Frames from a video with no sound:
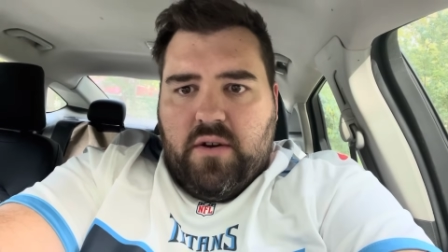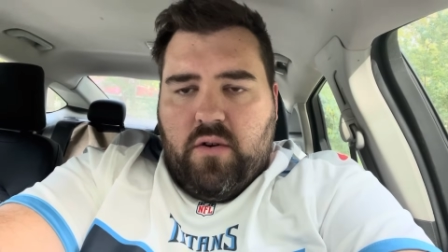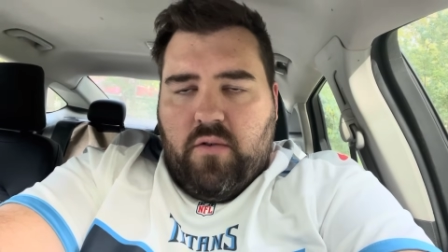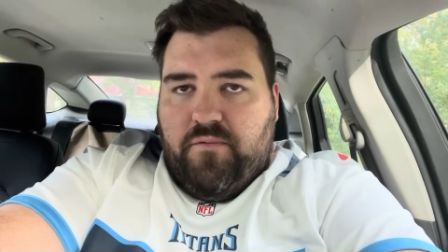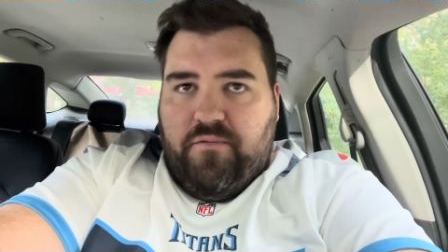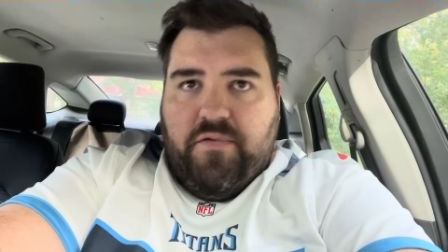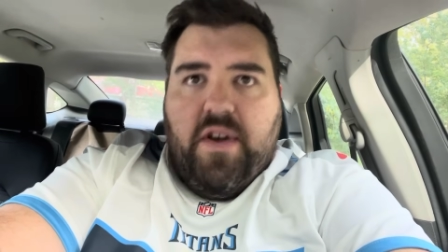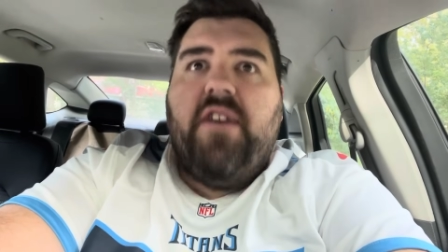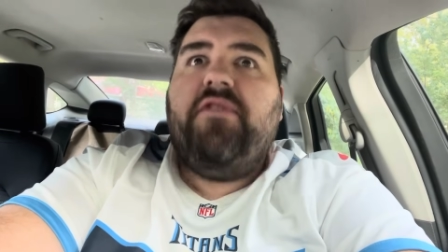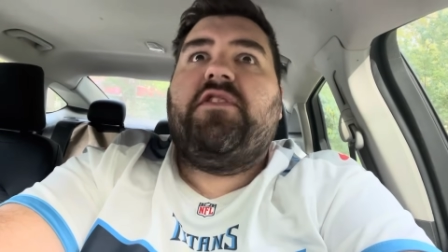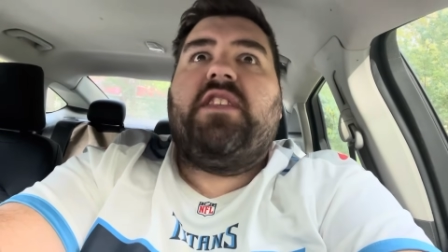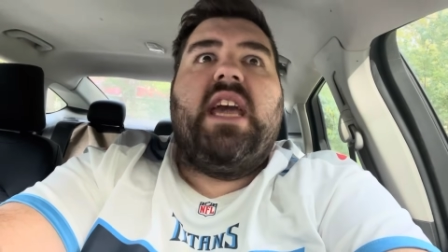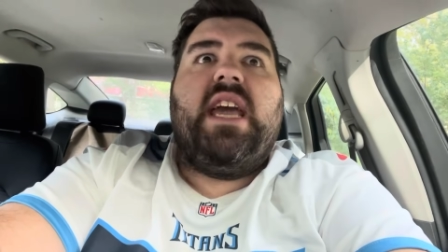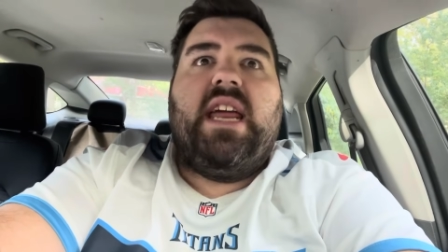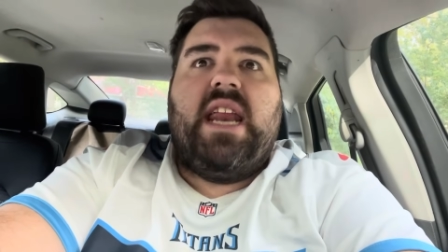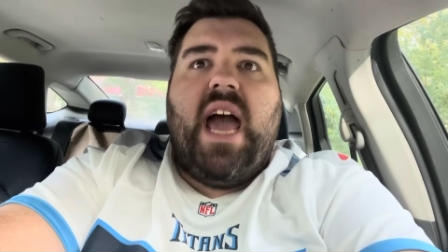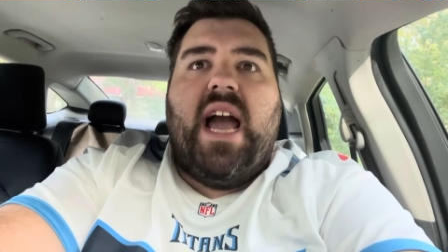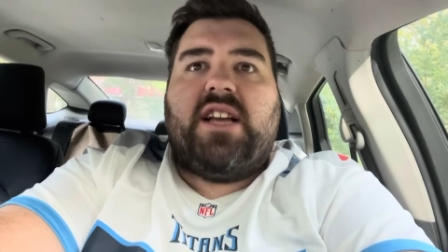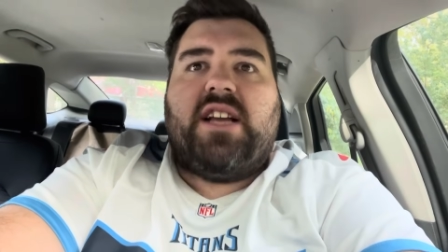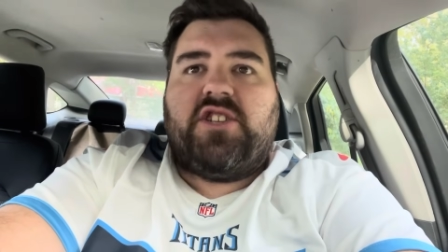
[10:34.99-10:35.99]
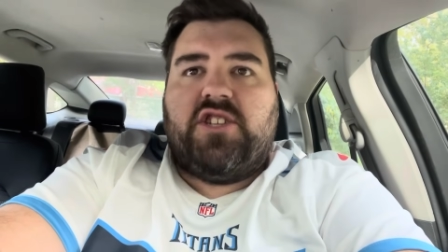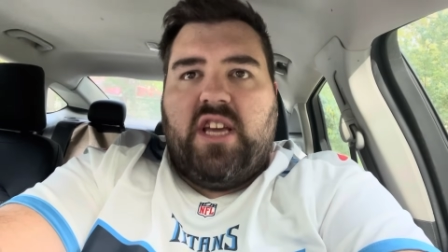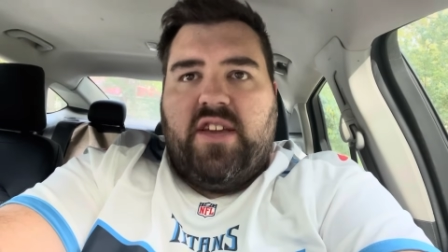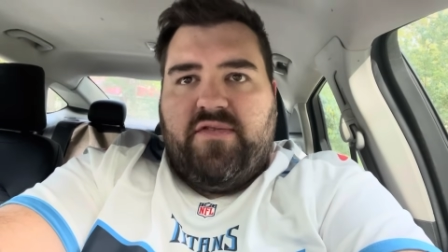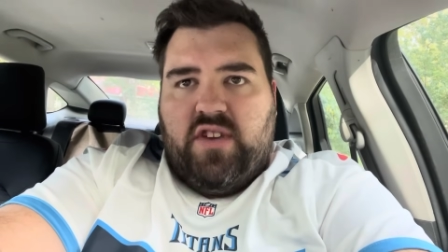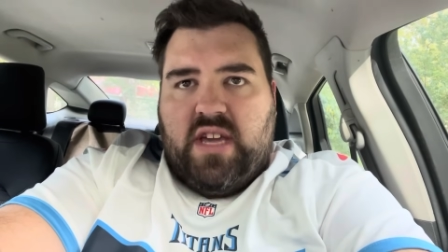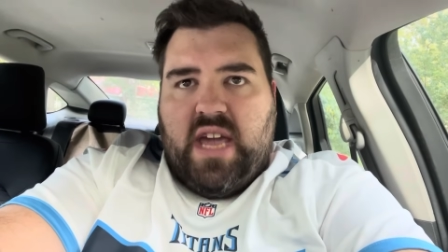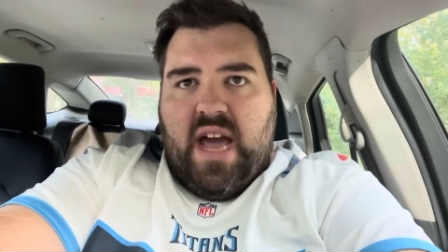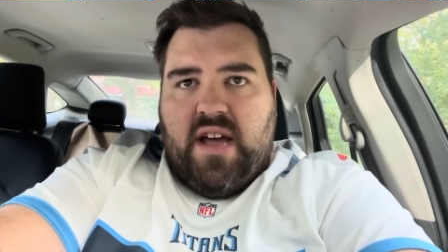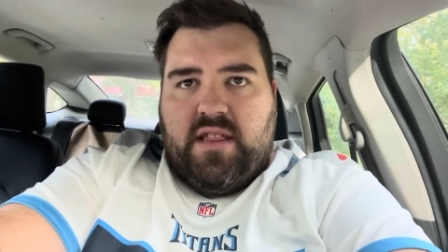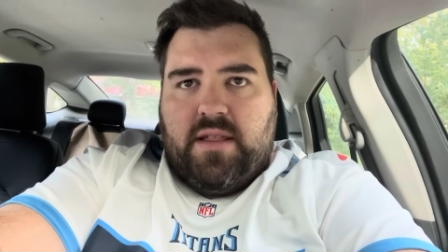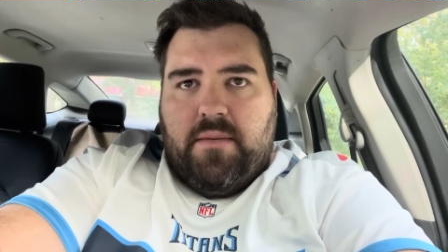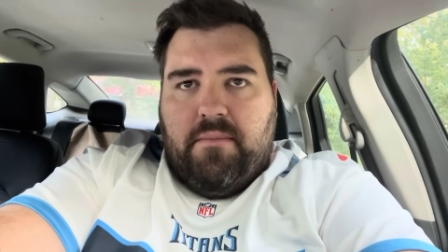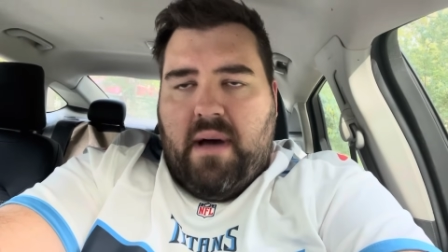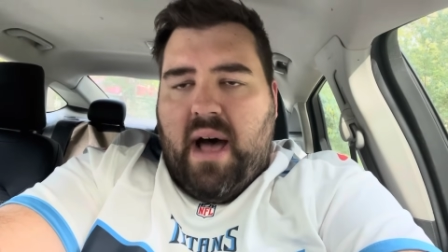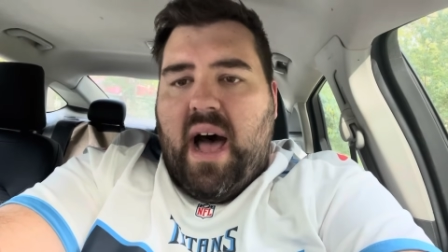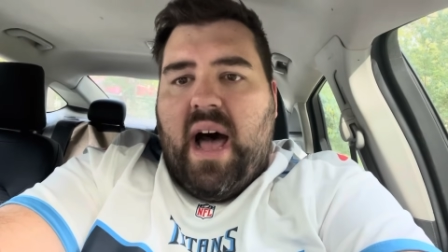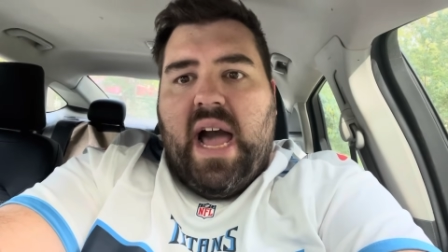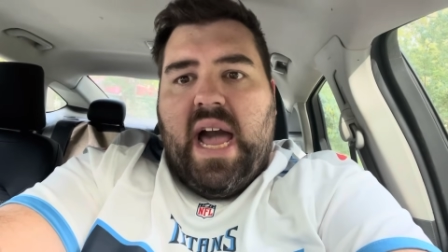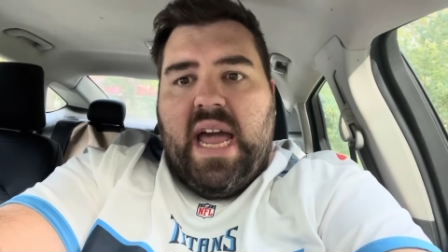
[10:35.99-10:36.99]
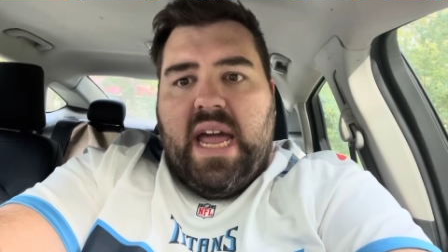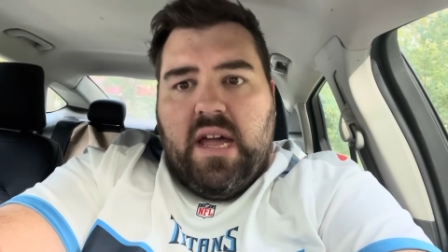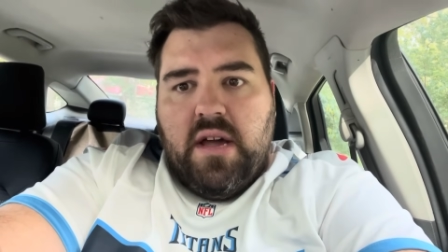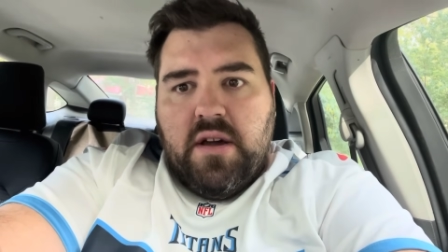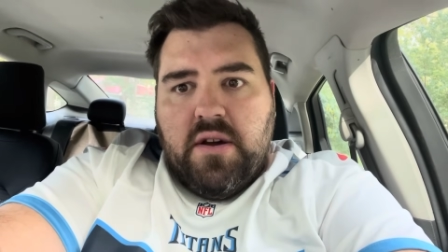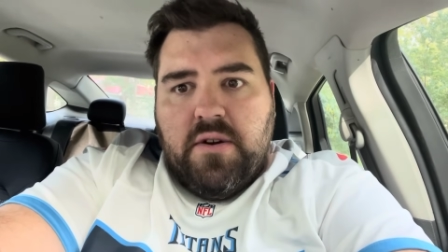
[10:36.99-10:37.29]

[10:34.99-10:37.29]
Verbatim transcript: 15, actually, if you count the bye.